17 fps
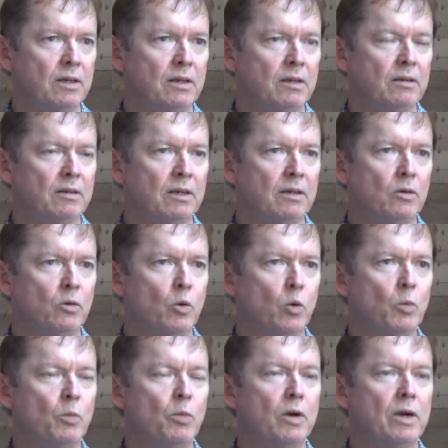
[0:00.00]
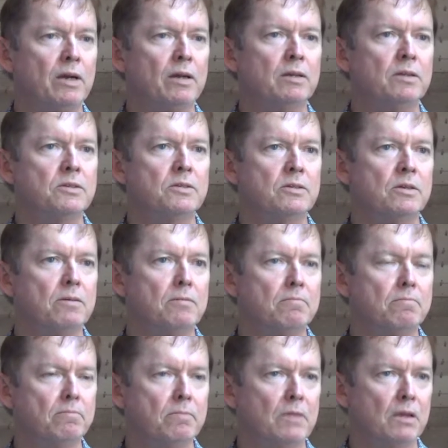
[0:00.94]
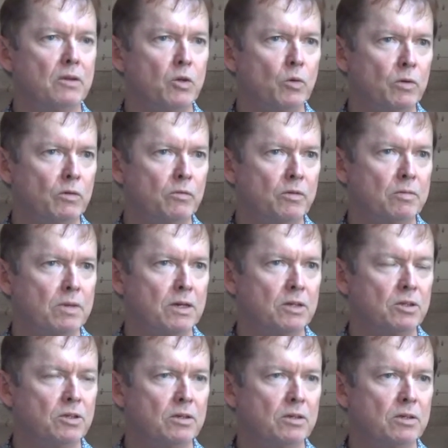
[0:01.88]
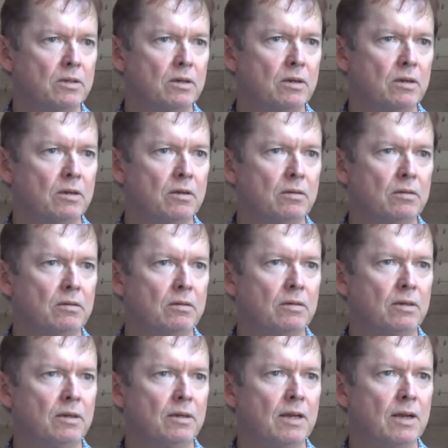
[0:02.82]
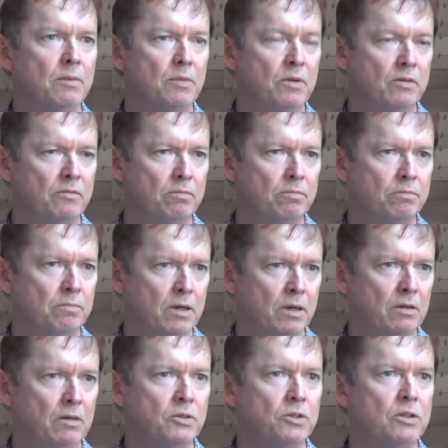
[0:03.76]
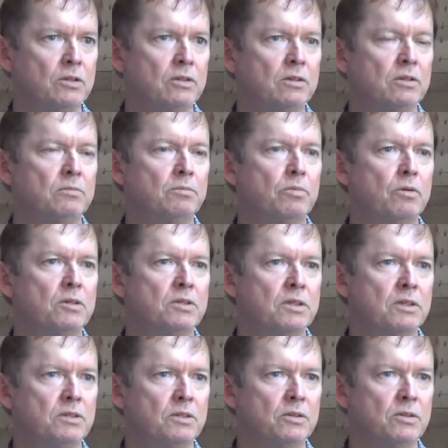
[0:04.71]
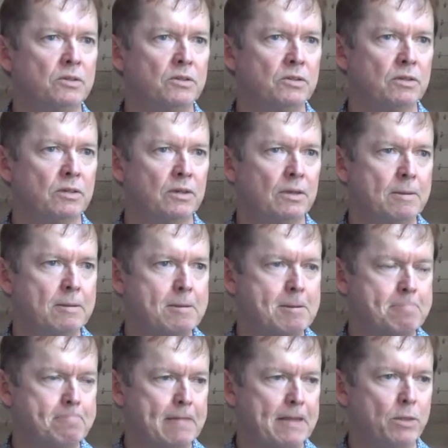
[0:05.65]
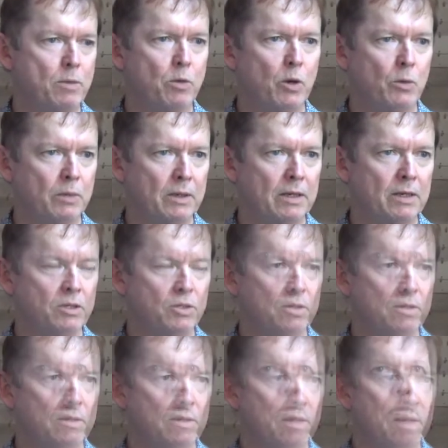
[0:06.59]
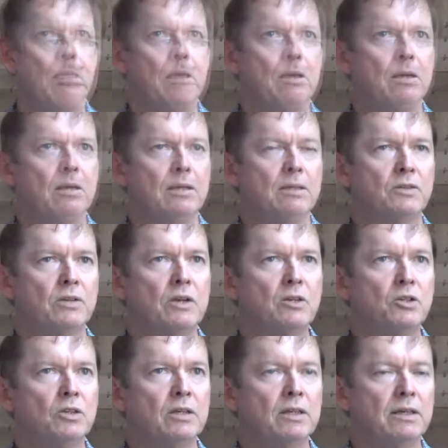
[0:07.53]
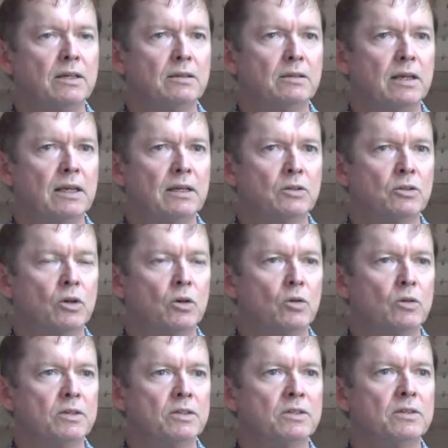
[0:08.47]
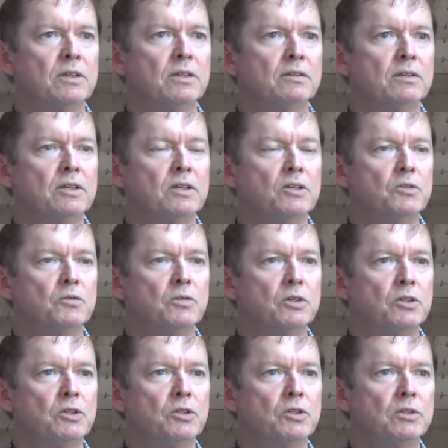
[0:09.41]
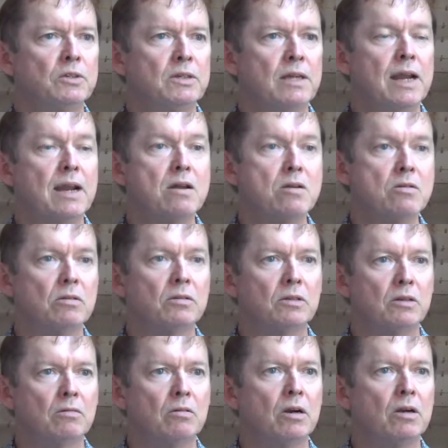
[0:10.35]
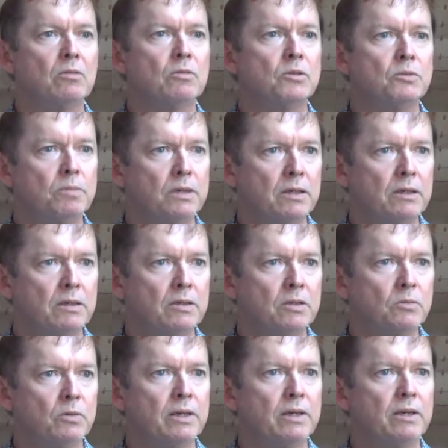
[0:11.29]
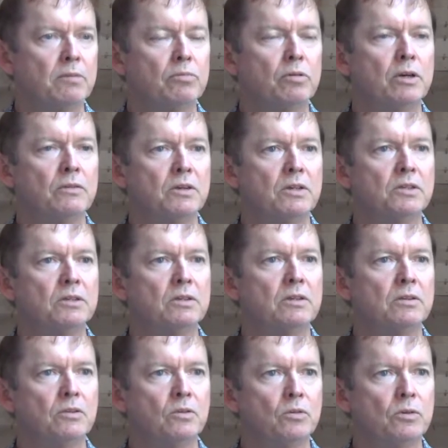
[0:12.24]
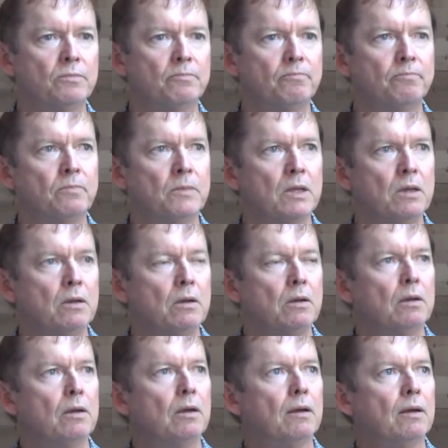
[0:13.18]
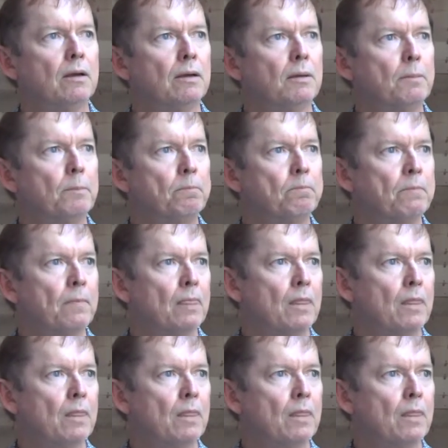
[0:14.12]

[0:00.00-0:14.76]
and incorporated some new information on a couple of biological processes in the population. Essentially, it told us that these fish tend not to grow as big as we had previously thought. And